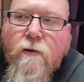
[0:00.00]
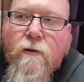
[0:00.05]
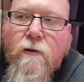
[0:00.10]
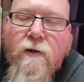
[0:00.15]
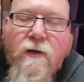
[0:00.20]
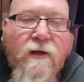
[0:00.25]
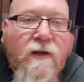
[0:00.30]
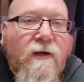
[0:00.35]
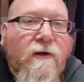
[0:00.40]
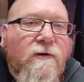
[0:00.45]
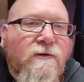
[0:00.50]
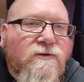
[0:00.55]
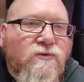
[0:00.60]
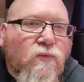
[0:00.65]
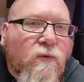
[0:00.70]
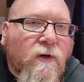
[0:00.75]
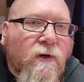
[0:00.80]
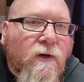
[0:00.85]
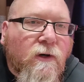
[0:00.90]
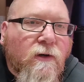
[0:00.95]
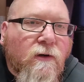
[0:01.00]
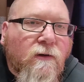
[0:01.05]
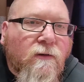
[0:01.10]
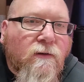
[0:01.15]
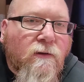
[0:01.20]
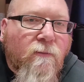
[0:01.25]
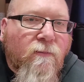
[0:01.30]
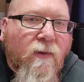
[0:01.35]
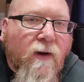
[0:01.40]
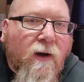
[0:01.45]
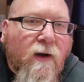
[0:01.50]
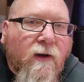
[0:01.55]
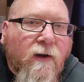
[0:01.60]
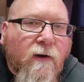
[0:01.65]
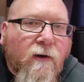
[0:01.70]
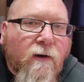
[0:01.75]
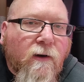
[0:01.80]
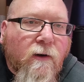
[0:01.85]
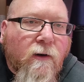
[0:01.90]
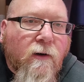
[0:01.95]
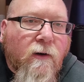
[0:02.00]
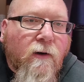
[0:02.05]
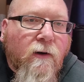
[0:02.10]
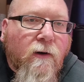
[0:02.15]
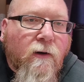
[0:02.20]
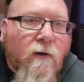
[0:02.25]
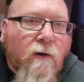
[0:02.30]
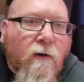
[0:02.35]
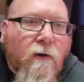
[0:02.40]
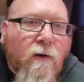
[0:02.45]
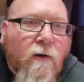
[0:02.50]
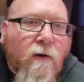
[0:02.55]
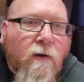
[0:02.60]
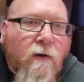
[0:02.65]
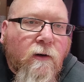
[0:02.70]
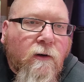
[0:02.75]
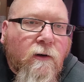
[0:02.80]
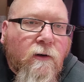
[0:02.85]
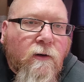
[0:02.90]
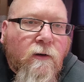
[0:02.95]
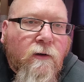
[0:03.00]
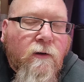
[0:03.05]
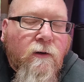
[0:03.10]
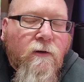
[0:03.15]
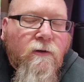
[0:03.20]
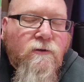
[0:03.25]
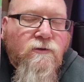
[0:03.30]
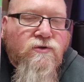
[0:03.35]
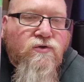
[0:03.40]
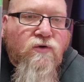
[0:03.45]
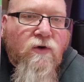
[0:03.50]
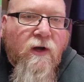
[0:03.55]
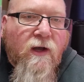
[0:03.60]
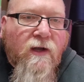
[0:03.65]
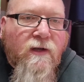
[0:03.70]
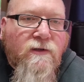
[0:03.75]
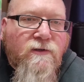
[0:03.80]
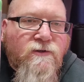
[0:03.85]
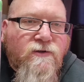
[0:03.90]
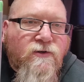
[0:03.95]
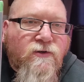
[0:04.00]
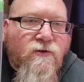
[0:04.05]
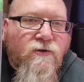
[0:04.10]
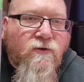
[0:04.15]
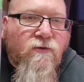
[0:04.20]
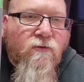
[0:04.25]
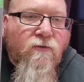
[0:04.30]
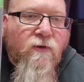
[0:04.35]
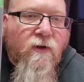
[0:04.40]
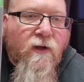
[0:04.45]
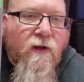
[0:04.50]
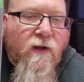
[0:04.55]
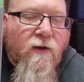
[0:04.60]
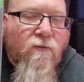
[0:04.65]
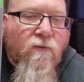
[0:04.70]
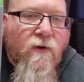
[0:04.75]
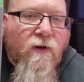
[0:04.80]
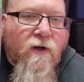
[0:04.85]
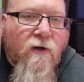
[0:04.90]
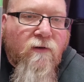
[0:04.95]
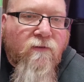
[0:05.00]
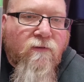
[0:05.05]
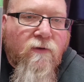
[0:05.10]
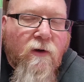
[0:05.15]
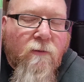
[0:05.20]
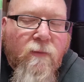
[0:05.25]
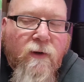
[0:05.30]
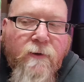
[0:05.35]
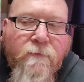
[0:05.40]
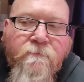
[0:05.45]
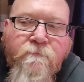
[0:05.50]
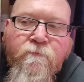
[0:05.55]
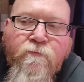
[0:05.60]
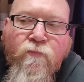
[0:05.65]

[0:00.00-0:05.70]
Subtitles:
And here's where the buyer tried to get one over on me.